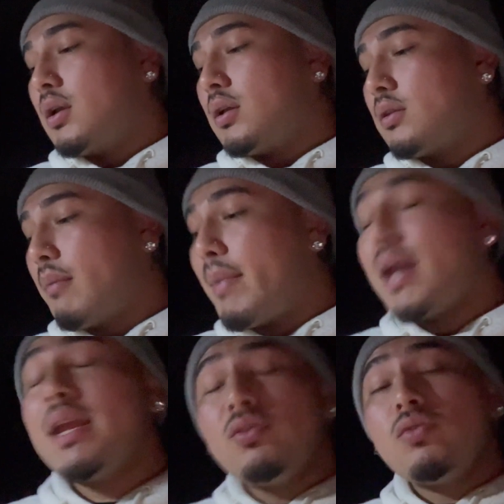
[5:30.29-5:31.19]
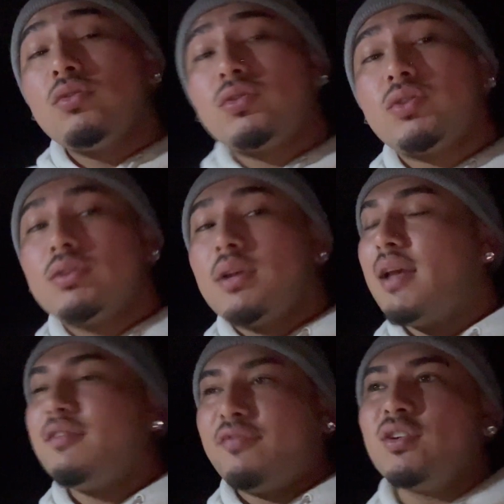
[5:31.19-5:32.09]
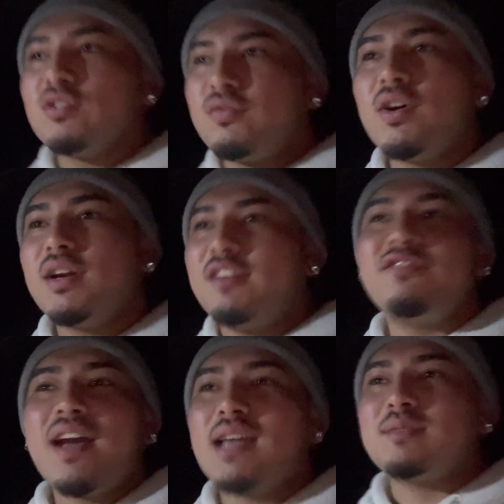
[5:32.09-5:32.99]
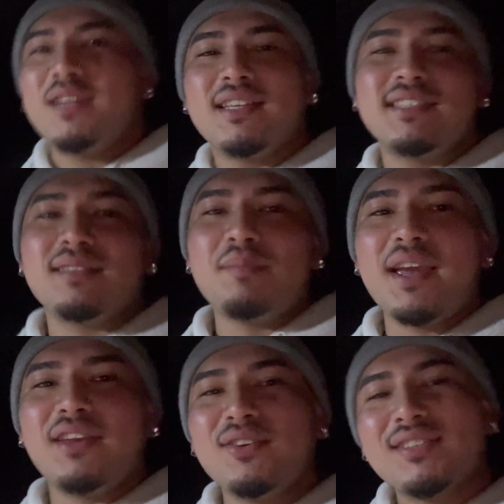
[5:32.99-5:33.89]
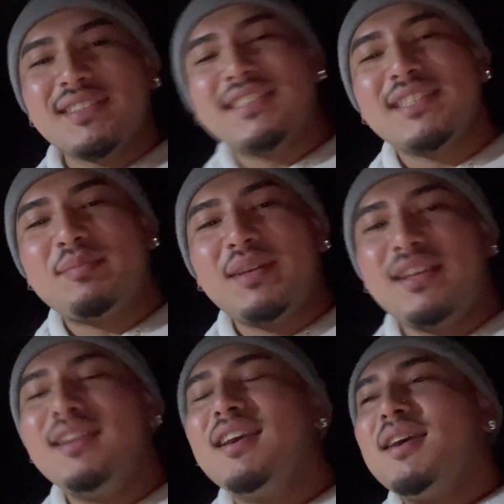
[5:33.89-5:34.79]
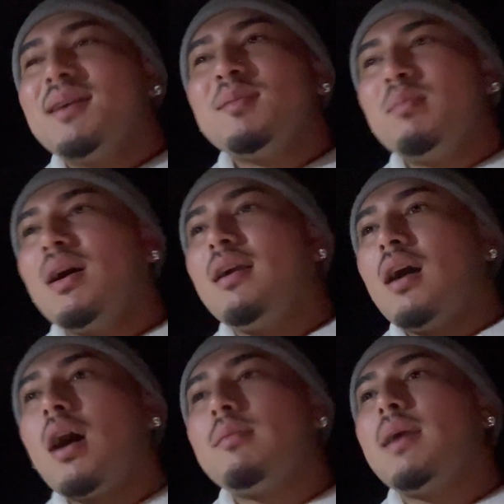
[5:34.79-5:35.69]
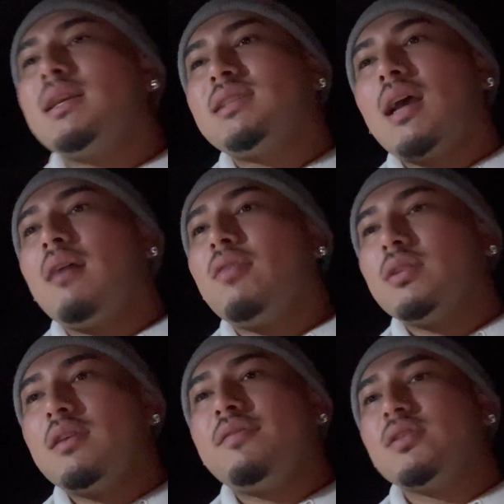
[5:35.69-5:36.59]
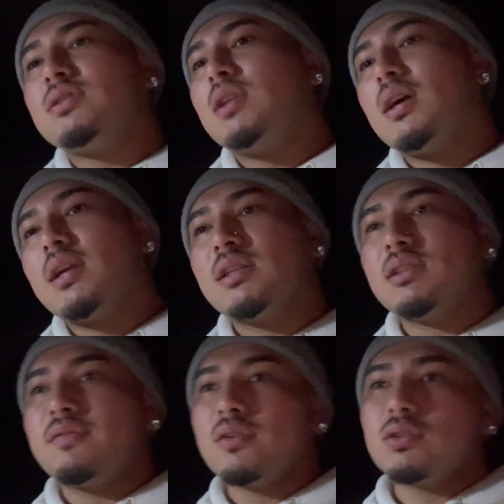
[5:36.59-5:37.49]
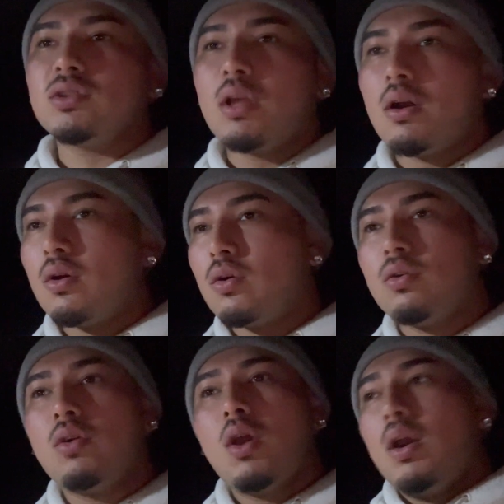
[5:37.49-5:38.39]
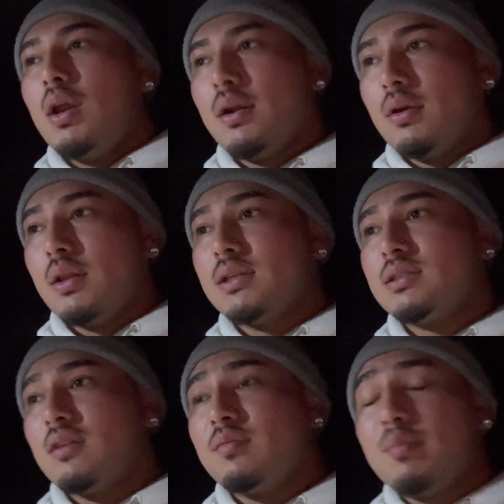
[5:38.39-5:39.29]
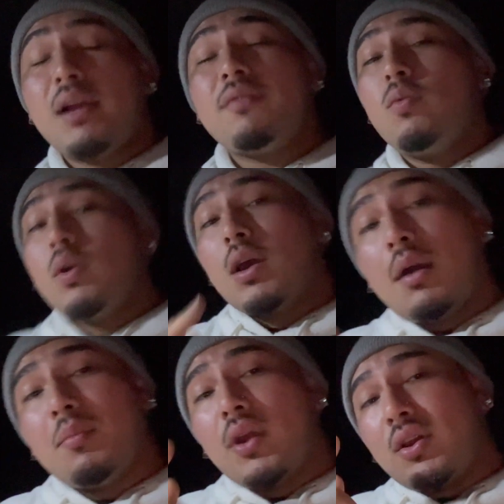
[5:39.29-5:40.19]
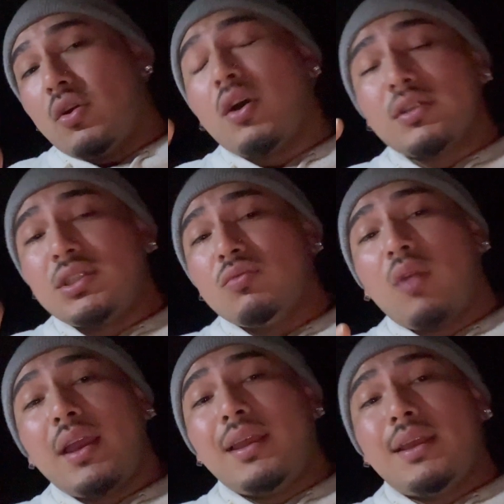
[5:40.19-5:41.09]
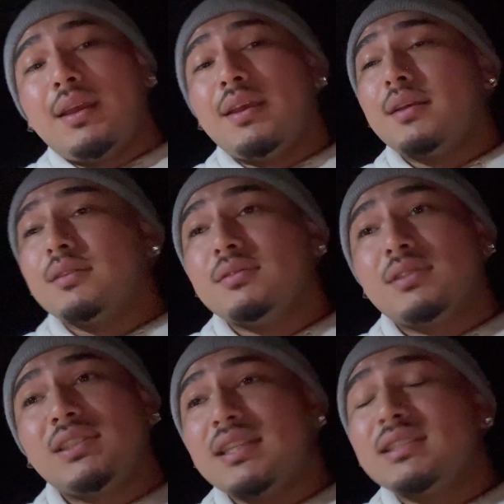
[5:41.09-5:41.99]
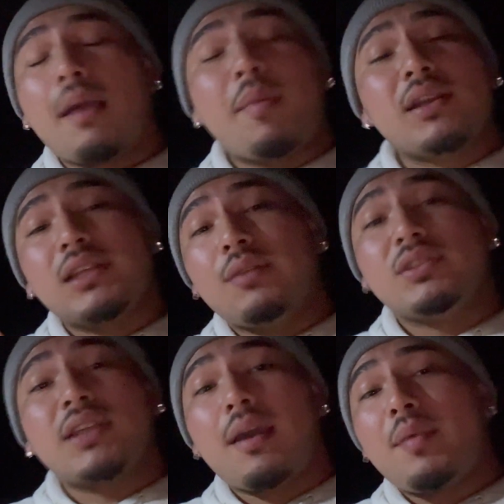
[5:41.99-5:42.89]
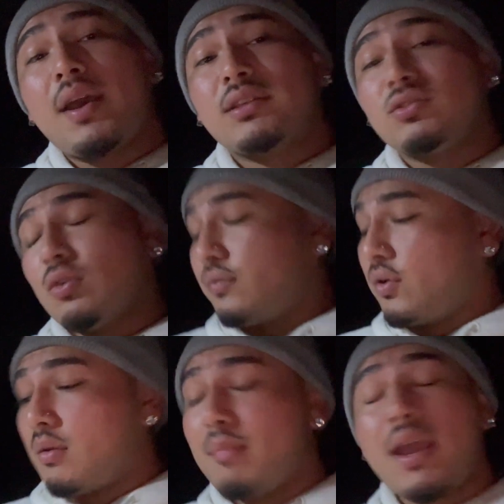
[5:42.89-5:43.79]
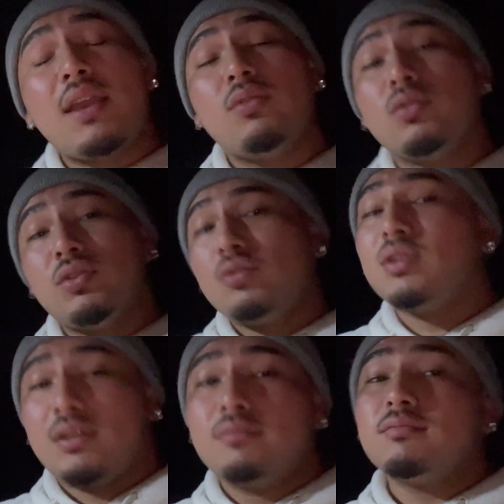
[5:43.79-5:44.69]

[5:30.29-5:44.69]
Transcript: the manuals, it feels fun and fast because it's a manual, it's a 6-speed. But automatics, I have heard they feel sluggish, they feel slow and all that stuff. But if you want to upgrade your RT right and sit side by side with SCATPACKs, or if you're in a manual, you can